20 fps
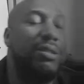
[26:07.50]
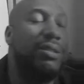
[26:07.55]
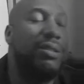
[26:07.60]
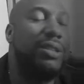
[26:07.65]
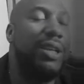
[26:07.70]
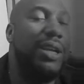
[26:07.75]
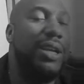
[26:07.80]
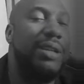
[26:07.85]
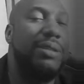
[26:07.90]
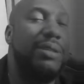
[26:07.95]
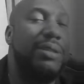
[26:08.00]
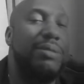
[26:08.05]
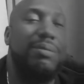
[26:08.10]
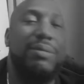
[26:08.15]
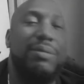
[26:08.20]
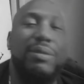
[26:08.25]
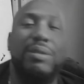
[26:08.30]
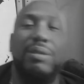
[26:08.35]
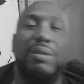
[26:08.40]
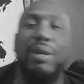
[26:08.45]
tight,
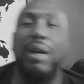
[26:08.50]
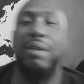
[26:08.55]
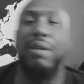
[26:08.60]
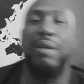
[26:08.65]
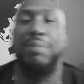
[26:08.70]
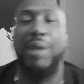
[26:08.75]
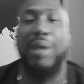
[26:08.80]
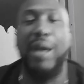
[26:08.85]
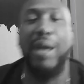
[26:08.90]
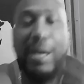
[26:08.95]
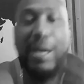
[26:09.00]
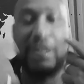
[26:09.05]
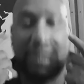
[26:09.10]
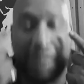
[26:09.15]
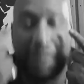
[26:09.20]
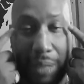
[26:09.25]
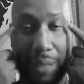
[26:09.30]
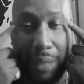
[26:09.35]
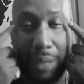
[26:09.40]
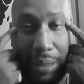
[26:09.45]
my eyes would
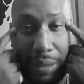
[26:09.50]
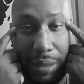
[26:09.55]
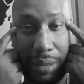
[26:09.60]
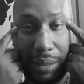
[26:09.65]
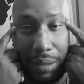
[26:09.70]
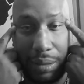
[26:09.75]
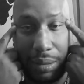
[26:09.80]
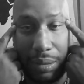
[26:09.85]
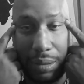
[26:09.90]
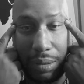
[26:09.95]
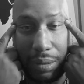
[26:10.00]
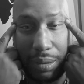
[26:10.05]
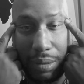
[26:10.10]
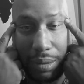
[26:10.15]
be like this,